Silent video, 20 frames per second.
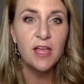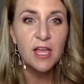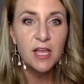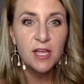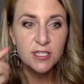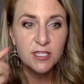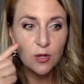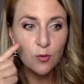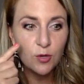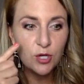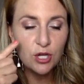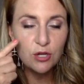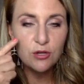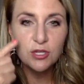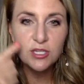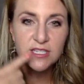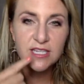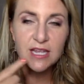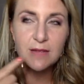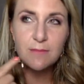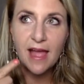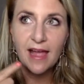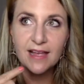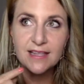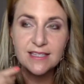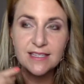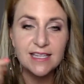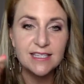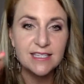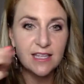So when you see
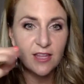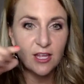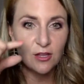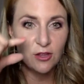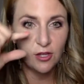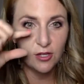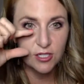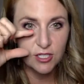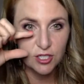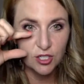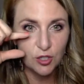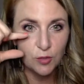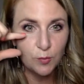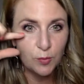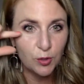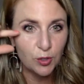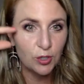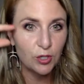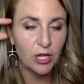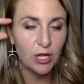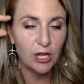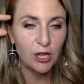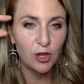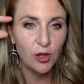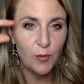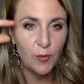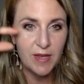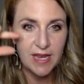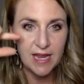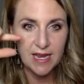magazines and they look super
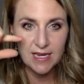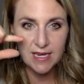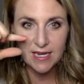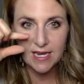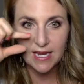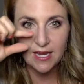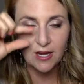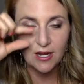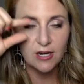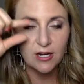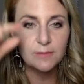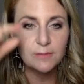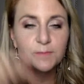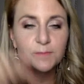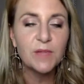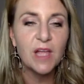illuminated here,